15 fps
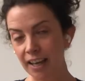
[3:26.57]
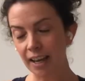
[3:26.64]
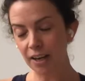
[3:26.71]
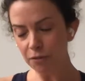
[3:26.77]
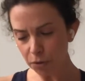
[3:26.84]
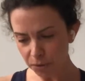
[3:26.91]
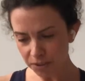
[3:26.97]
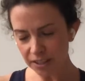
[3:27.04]
And
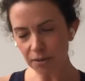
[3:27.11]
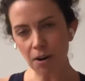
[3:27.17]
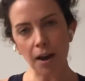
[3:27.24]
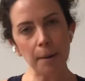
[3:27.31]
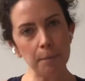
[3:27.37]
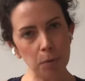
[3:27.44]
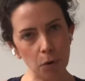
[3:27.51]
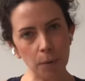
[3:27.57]
of course, there
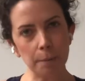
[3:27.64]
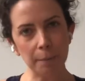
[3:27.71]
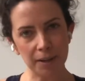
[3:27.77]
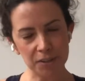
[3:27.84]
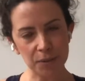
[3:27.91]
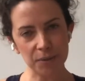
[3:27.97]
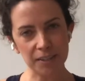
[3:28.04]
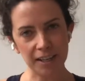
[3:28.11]
are important
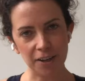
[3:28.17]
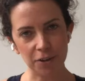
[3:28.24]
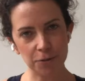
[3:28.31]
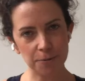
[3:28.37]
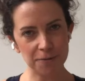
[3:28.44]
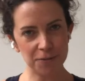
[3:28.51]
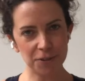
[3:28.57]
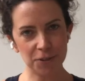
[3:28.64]
muscles here, as
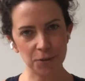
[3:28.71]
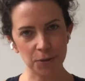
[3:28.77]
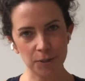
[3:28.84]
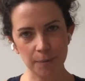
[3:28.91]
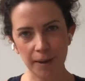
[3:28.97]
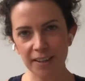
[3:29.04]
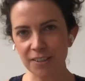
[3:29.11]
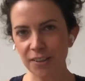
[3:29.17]
we've just
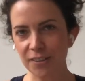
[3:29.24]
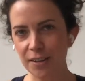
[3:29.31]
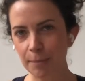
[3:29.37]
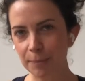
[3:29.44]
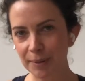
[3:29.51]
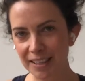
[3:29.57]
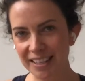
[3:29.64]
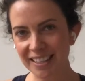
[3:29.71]
talked about. So the
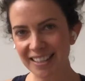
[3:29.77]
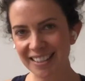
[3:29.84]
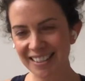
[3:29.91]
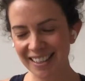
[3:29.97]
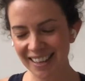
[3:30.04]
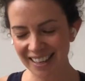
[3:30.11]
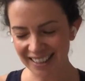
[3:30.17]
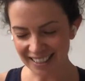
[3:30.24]

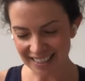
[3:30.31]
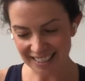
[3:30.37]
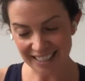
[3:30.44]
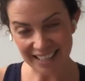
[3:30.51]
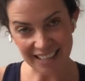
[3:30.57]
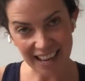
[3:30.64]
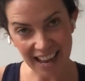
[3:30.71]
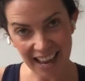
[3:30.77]
obliques, the
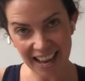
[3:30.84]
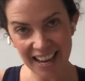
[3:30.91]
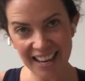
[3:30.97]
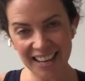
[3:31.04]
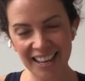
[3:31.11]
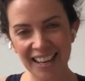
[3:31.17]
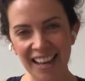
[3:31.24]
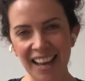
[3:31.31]

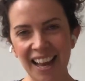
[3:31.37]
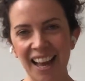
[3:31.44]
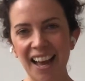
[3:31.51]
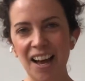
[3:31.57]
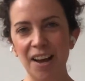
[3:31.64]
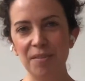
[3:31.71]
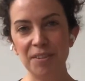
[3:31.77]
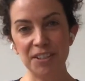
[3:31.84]

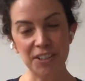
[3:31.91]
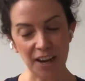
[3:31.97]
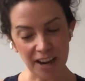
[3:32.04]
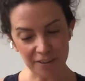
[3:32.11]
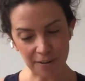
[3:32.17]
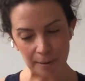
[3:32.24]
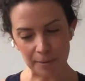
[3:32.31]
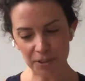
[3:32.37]
TA, the
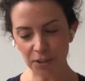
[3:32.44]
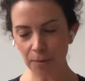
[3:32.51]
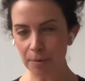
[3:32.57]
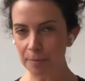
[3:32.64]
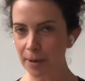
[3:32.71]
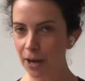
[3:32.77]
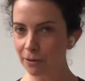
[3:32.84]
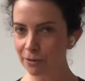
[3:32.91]
diaphragm at the top, the
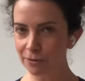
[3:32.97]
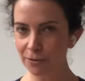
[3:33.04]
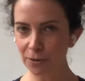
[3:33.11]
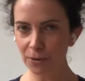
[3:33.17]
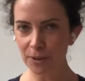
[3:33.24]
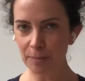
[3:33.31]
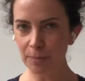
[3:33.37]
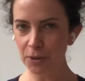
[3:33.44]
pelvic
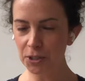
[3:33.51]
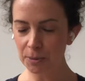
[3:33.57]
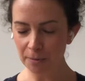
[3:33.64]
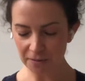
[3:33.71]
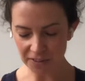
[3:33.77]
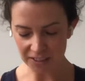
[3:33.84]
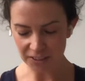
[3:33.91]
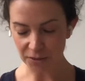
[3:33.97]
floor at the bottom
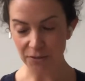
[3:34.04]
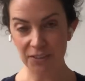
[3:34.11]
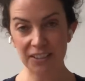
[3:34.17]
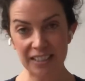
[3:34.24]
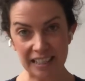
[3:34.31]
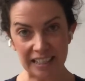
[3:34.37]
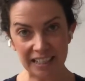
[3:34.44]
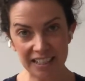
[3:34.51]
of this sort of
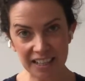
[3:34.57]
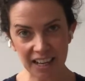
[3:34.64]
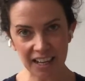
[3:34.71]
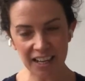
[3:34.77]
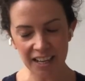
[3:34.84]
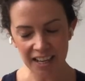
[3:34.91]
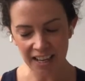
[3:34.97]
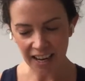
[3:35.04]
cylinder.
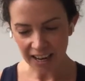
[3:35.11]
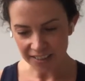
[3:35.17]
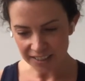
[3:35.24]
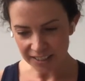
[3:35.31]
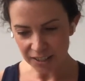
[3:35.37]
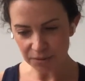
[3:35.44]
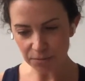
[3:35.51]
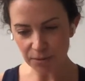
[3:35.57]
And
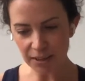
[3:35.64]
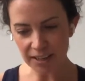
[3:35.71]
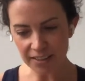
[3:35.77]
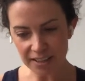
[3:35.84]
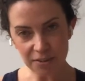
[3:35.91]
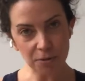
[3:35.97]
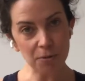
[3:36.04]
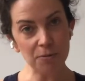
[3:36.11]
these
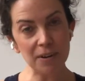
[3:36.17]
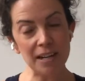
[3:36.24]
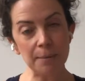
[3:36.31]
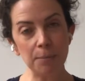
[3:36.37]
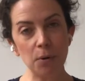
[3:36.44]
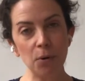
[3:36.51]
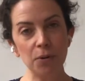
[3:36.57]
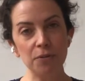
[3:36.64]
are all really
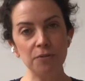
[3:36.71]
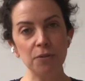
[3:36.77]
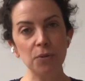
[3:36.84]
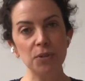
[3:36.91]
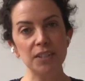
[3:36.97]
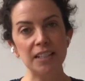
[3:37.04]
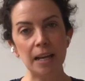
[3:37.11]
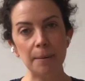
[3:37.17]
important
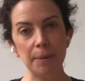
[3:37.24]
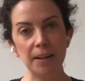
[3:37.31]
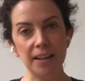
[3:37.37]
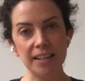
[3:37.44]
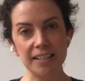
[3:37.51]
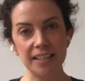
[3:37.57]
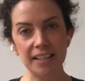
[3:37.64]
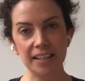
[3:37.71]
for
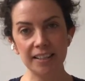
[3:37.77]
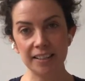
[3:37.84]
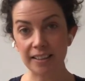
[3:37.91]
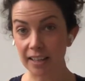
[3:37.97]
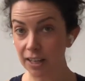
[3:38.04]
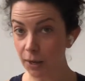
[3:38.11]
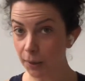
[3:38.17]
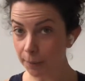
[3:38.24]
stabilizing
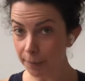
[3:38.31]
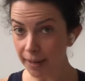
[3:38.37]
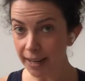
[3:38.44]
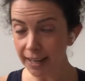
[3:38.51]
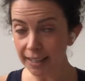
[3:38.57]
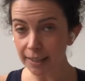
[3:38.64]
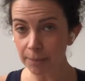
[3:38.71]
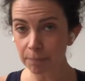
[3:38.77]
the lower
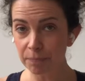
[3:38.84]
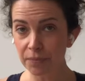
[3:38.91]
back.